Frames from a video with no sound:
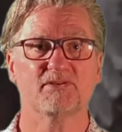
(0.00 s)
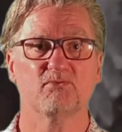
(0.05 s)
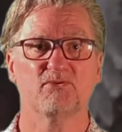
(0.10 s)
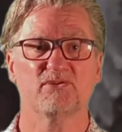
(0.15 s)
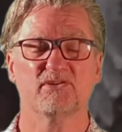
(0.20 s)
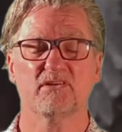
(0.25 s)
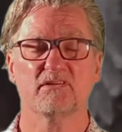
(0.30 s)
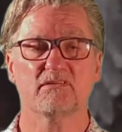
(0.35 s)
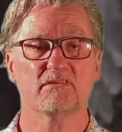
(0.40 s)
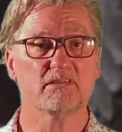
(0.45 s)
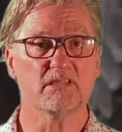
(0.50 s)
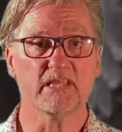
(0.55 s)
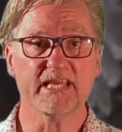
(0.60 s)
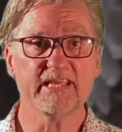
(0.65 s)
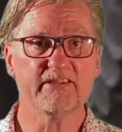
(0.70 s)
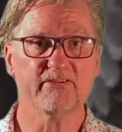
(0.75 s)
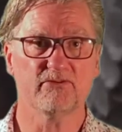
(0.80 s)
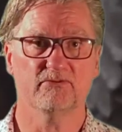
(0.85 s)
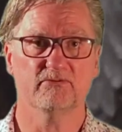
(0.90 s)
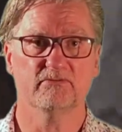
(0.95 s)
was
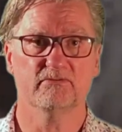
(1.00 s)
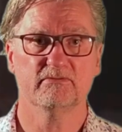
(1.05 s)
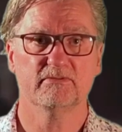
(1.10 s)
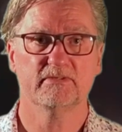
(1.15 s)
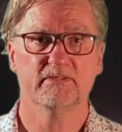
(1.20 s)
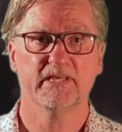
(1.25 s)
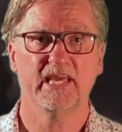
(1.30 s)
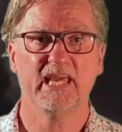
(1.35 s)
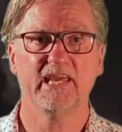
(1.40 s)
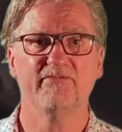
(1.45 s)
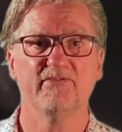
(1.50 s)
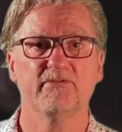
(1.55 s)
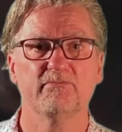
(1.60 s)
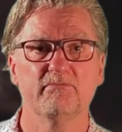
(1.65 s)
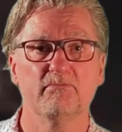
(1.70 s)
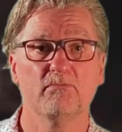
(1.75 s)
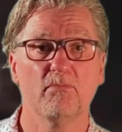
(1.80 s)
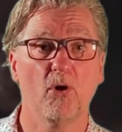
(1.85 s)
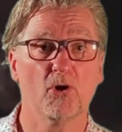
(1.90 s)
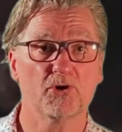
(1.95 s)
lethal. Even
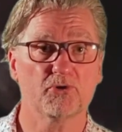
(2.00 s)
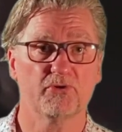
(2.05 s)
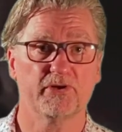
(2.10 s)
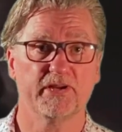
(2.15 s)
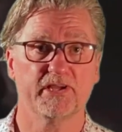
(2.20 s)
moderate